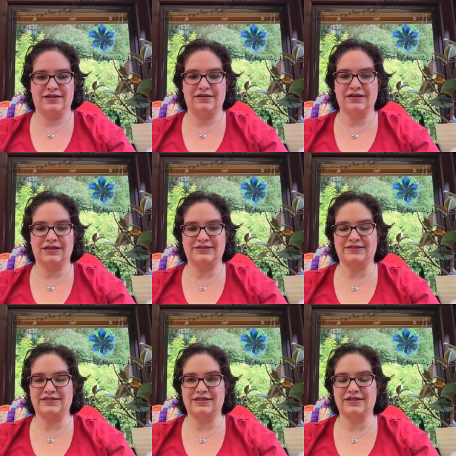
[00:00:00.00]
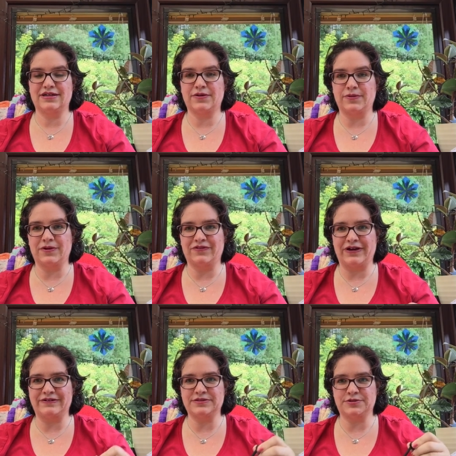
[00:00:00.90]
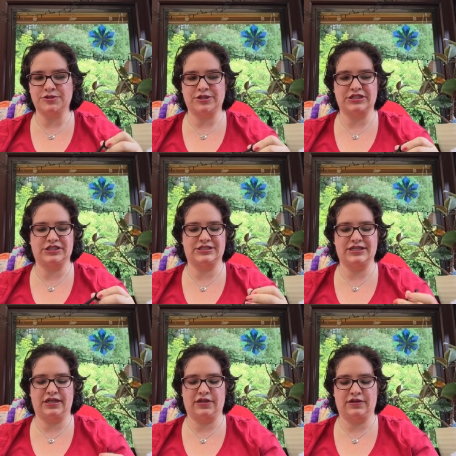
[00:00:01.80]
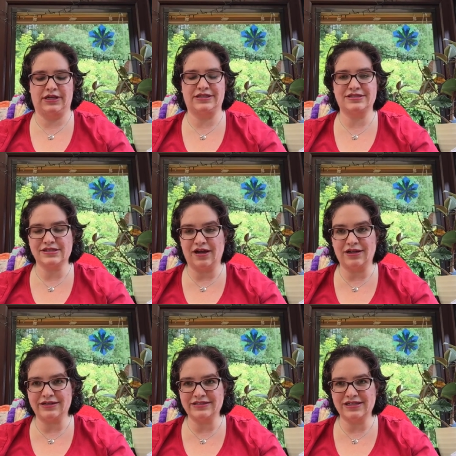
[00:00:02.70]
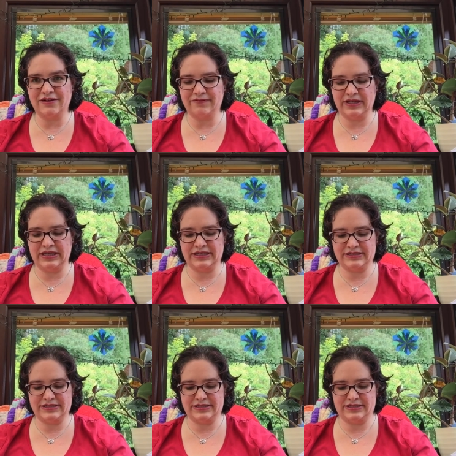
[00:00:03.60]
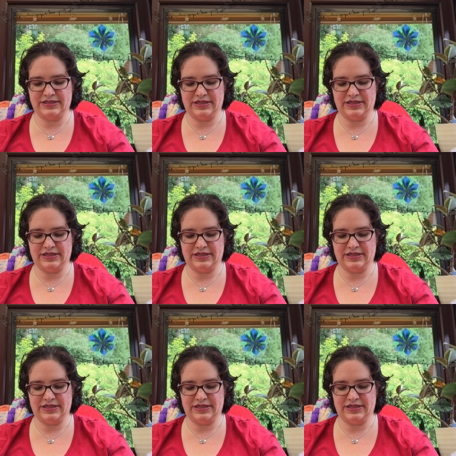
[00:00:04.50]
because coronavirus restrictions here in Scotland have eased.